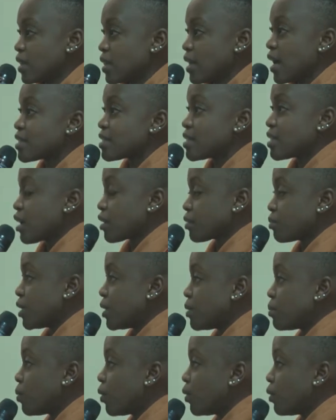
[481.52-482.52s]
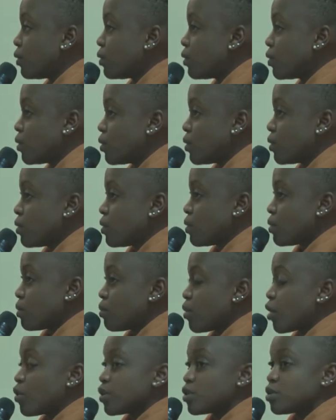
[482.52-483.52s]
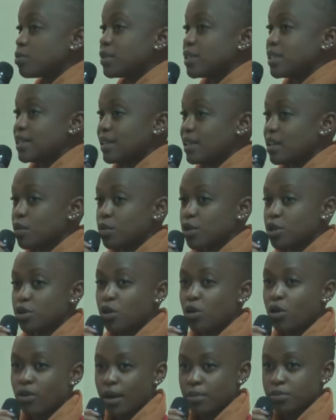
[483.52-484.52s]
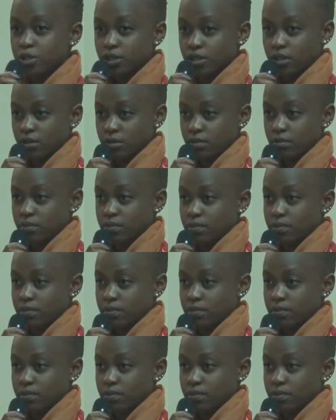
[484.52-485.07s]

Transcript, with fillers: with as young people. We're going to be dealing with corruption.